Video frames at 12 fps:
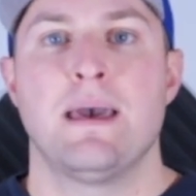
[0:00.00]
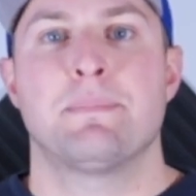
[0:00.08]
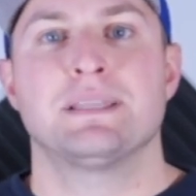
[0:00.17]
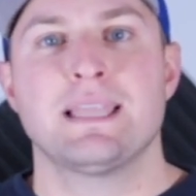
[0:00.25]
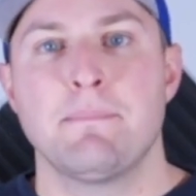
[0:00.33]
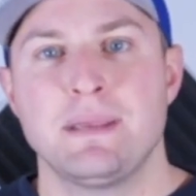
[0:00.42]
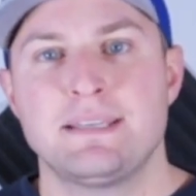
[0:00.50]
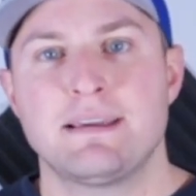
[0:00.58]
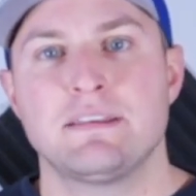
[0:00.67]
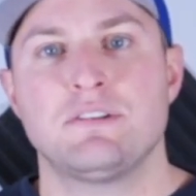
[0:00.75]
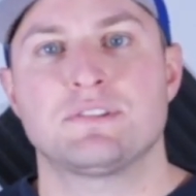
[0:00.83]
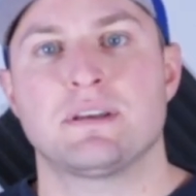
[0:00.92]
But let me
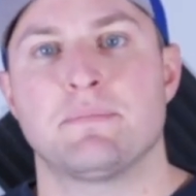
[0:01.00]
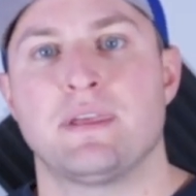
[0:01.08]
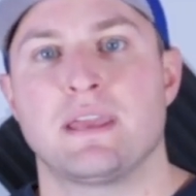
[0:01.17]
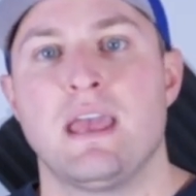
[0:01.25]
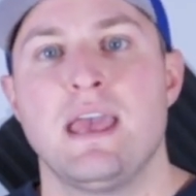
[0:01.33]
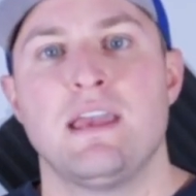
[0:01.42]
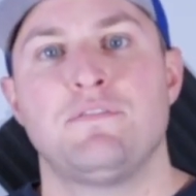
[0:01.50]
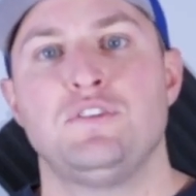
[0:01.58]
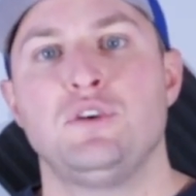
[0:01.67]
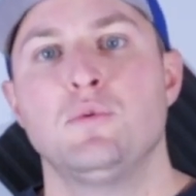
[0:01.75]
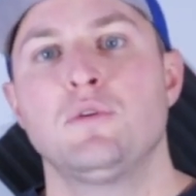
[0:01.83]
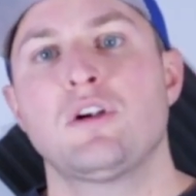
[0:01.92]
tell you something. If
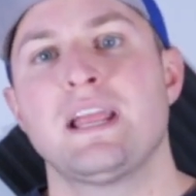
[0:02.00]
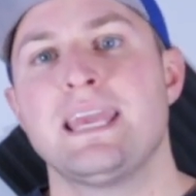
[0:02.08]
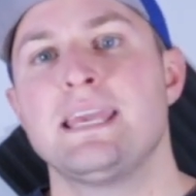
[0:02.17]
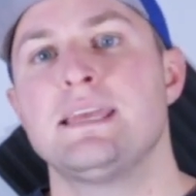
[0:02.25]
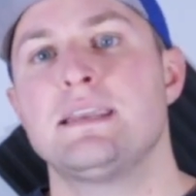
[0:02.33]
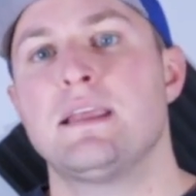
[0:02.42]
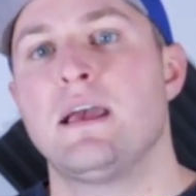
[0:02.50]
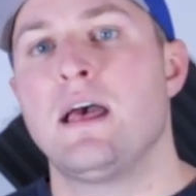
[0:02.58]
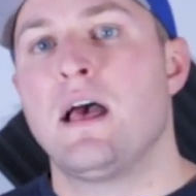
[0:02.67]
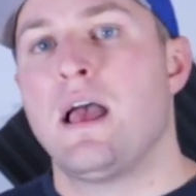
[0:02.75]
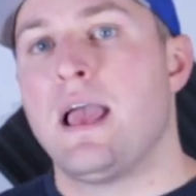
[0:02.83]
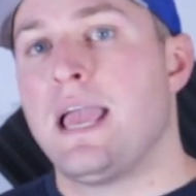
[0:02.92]
you are in
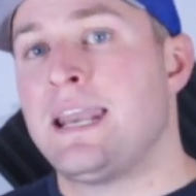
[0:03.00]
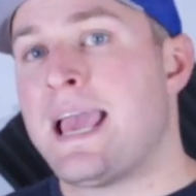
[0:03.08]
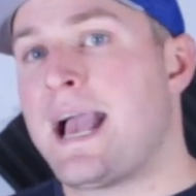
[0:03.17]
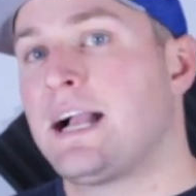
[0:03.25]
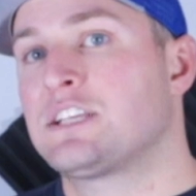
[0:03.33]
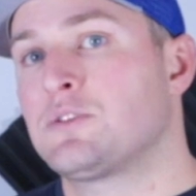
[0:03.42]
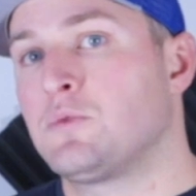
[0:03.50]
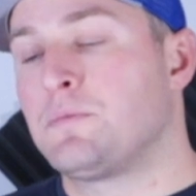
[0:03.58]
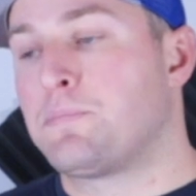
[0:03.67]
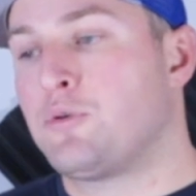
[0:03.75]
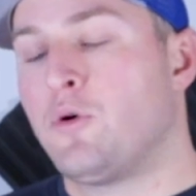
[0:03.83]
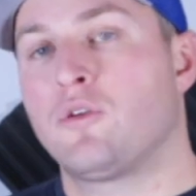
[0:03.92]
an
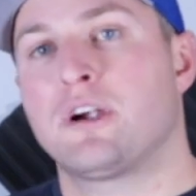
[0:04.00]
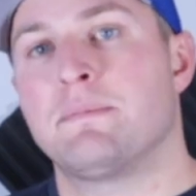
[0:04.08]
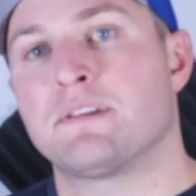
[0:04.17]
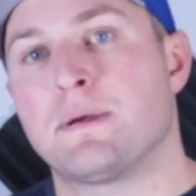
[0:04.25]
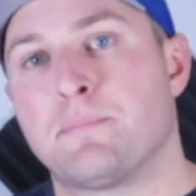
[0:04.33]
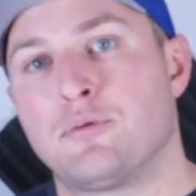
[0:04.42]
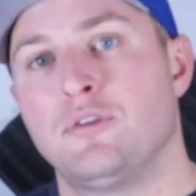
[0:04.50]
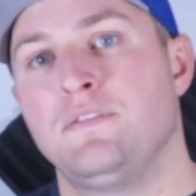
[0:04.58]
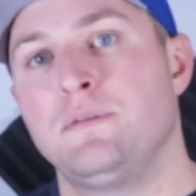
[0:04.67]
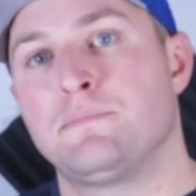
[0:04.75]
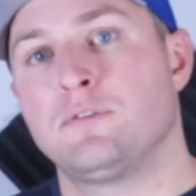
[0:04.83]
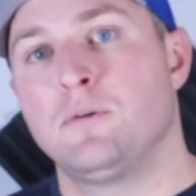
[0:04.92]
actual program with a
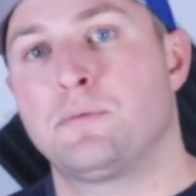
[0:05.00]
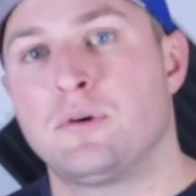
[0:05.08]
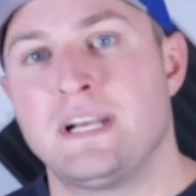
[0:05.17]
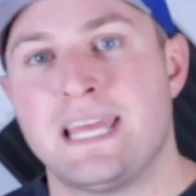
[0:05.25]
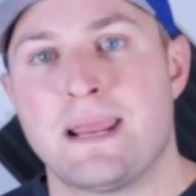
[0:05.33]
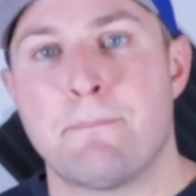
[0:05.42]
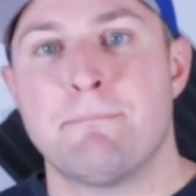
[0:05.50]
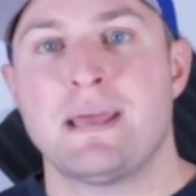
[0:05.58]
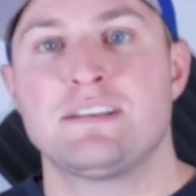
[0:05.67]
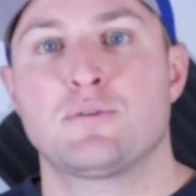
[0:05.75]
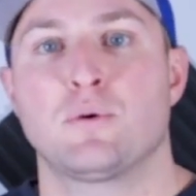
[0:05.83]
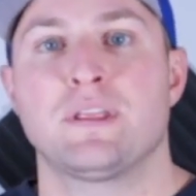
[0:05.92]
proven blueprint and a
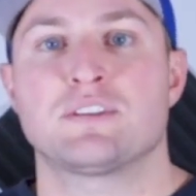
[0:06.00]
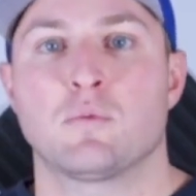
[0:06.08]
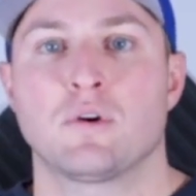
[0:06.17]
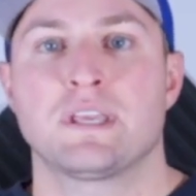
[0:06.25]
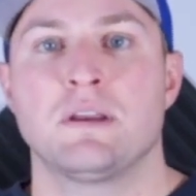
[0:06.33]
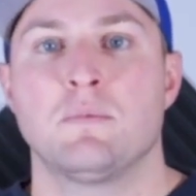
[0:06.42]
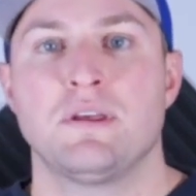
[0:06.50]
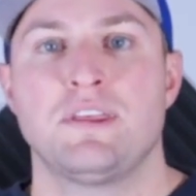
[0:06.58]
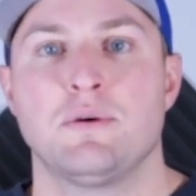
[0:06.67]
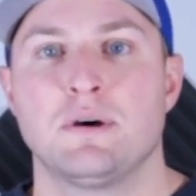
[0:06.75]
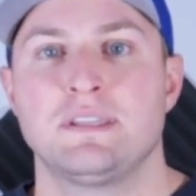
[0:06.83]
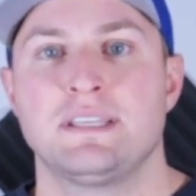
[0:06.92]
mentor that's working with
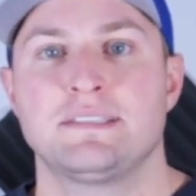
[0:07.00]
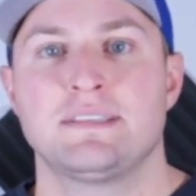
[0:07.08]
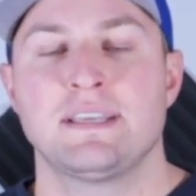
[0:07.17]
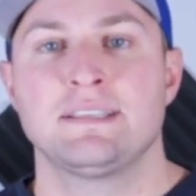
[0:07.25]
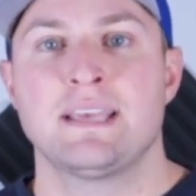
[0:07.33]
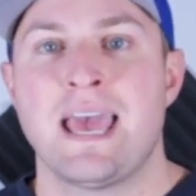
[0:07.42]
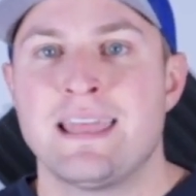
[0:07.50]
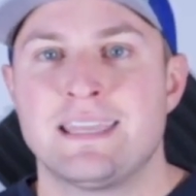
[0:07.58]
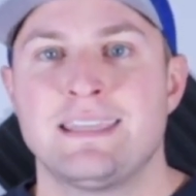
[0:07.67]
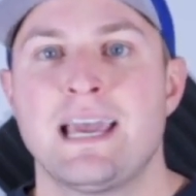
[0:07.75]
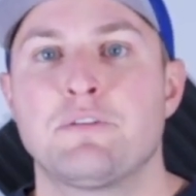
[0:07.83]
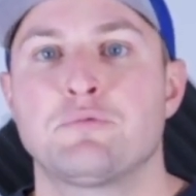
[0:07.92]
you on these things,
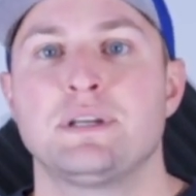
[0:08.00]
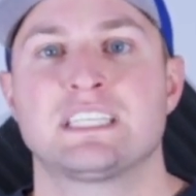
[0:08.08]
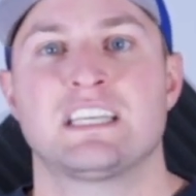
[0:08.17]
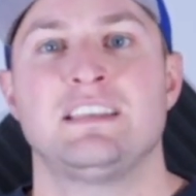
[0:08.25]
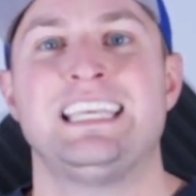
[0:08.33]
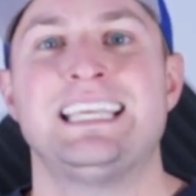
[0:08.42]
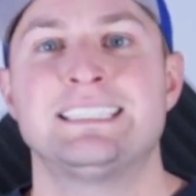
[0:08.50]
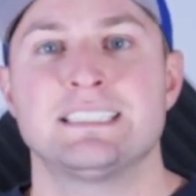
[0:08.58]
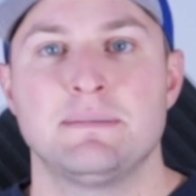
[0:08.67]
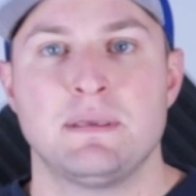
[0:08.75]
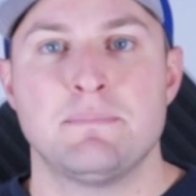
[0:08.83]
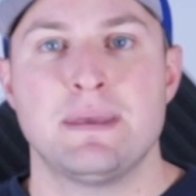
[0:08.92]
then that risk can
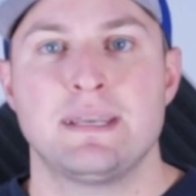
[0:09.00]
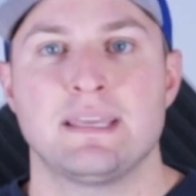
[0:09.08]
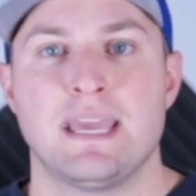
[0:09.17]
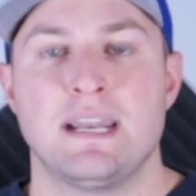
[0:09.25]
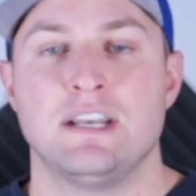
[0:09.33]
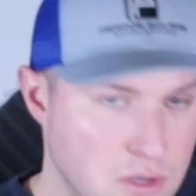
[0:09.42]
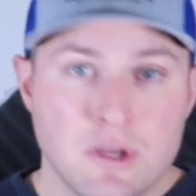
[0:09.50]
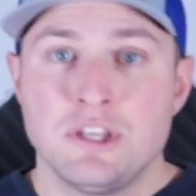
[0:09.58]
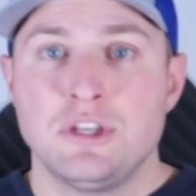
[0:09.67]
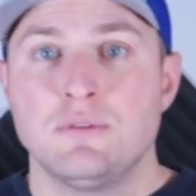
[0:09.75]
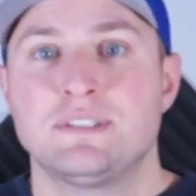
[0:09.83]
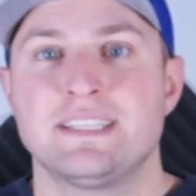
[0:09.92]
easily be mitigated. You can
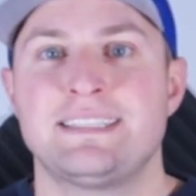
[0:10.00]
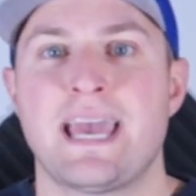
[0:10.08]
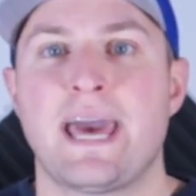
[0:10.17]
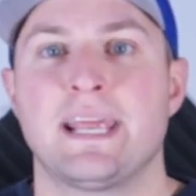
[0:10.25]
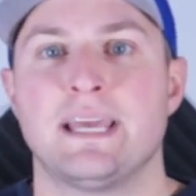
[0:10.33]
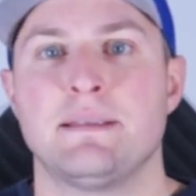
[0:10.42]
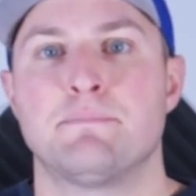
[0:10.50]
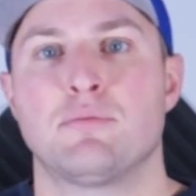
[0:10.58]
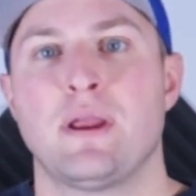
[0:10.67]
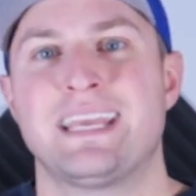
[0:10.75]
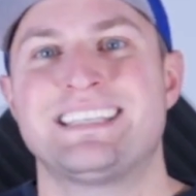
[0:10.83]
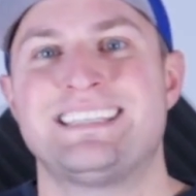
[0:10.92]
use the data and
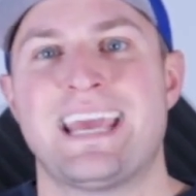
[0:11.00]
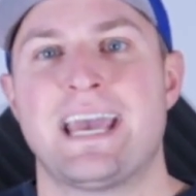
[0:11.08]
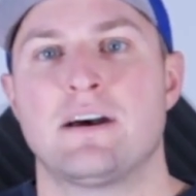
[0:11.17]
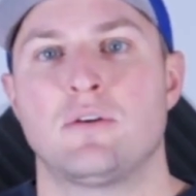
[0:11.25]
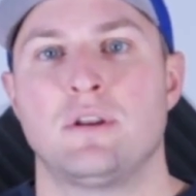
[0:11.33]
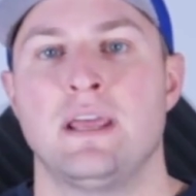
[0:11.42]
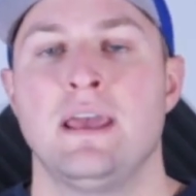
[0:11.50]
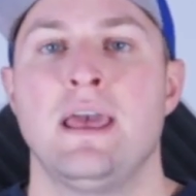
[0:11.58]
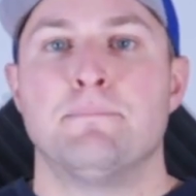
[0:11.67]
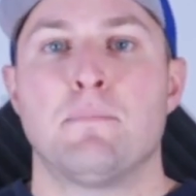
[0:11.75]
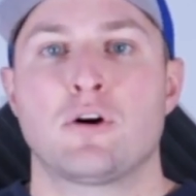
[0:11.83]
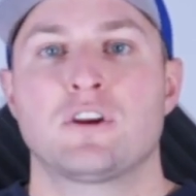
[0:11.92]
break down
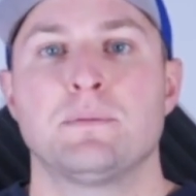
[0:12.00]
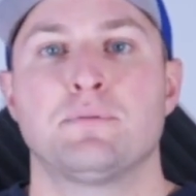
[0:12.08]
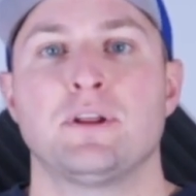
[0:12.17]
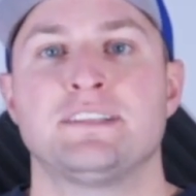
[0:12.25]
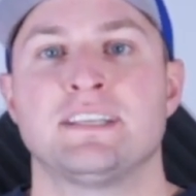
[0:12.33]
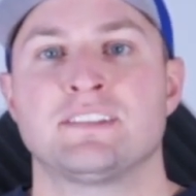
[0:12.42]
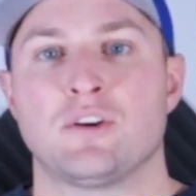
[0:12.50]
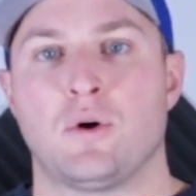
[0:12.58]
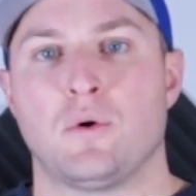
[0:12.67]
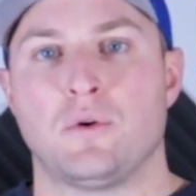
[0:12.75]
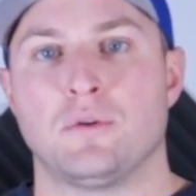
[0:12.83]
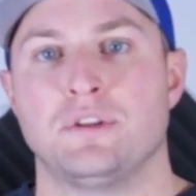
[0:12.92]
the marketplace as a
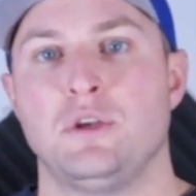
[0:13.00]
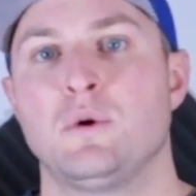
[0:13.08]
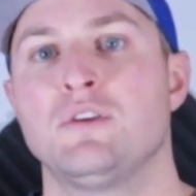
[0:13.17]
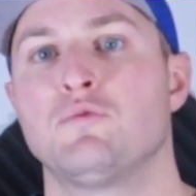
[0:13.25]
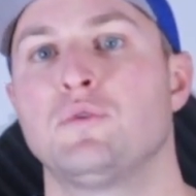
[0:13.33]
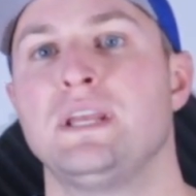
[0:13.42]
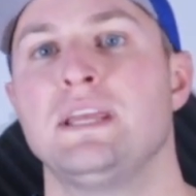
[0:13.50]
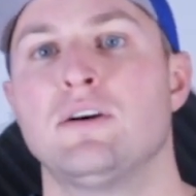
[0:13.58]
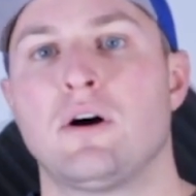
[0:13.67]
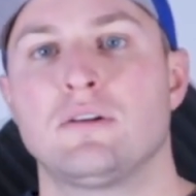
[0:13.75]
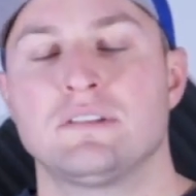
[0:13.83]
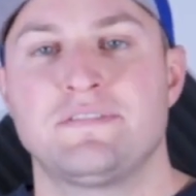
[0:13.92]
whole. You can read
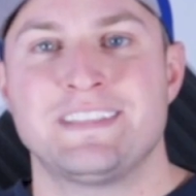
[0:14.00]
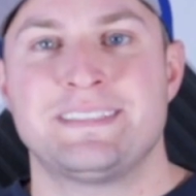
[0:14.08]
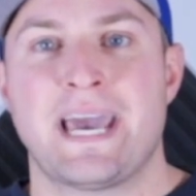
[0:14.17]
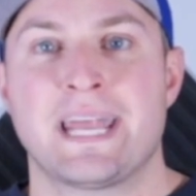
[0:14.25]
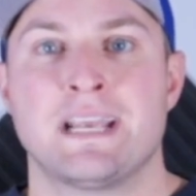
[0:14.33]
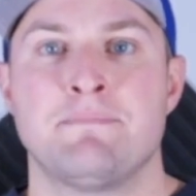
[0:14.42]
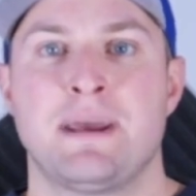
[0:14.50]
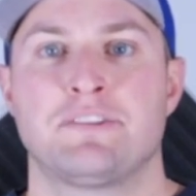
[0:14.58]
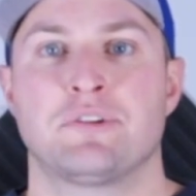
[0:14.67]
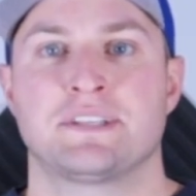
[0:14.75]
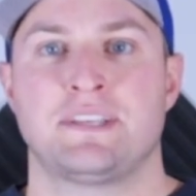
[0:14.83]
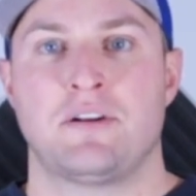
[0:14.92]
all of the data and
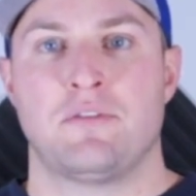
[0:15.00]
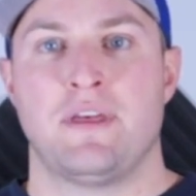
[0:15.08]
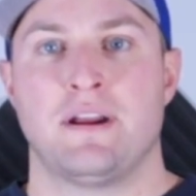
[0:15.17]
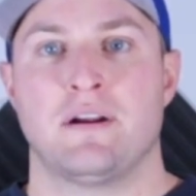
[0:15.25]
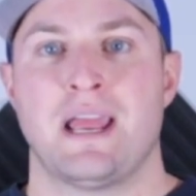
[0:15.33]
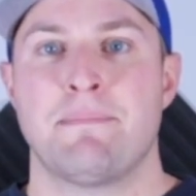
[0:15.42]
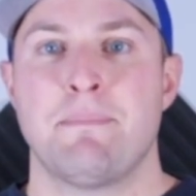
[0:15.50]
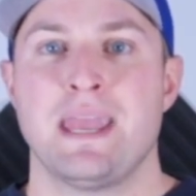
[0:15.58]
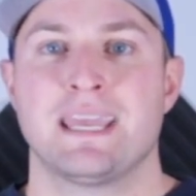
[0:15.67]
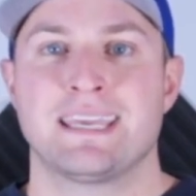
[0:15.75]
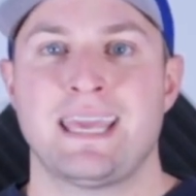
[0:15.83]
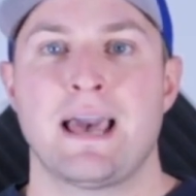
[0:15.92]
metrics that are there and
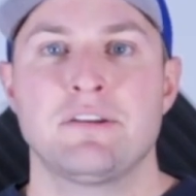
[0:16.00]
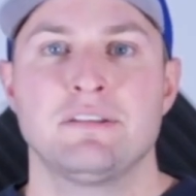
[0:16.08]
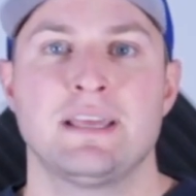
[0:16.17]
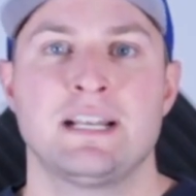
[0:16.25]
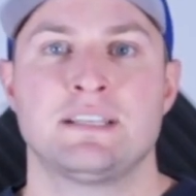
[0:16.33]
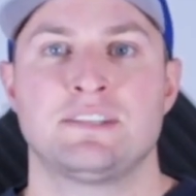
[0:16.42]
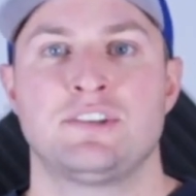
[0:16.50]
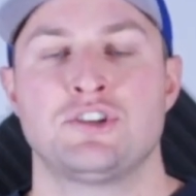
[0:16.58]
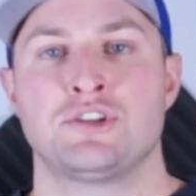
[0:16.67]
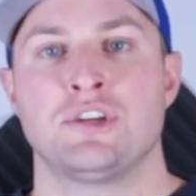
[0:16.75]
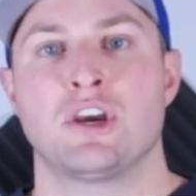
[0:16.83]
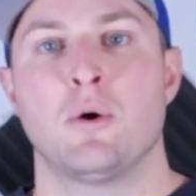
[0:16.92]
make a calculated
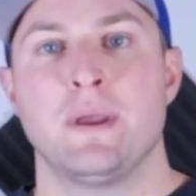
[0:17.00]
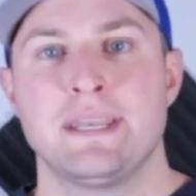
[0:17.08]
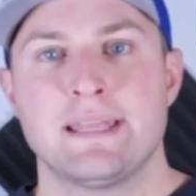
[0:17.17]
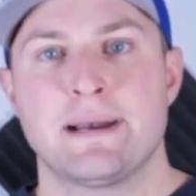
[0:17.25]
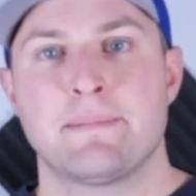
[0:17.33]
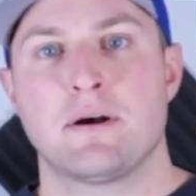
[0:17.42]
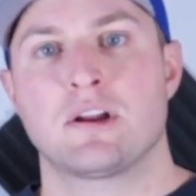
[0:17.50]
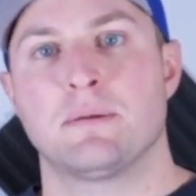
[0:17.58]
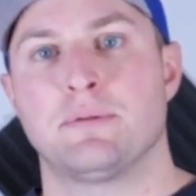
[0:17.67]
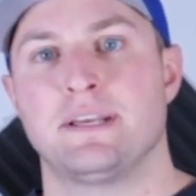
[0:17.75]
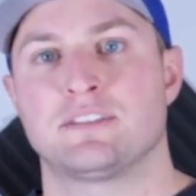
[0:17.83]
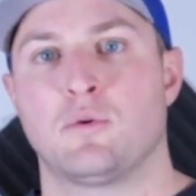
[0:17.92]
decision to go into that
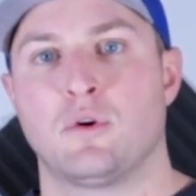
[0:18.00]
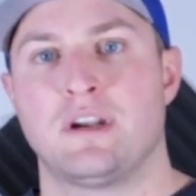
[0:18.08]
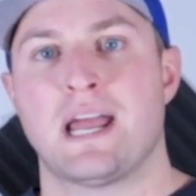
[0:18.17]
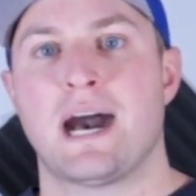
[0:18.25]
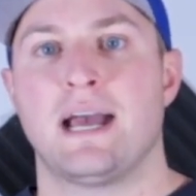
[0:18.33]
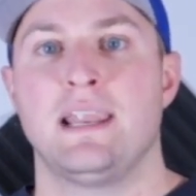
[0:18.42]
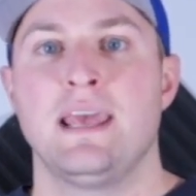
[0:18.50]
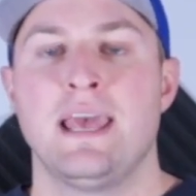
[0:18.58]
marketplace or not.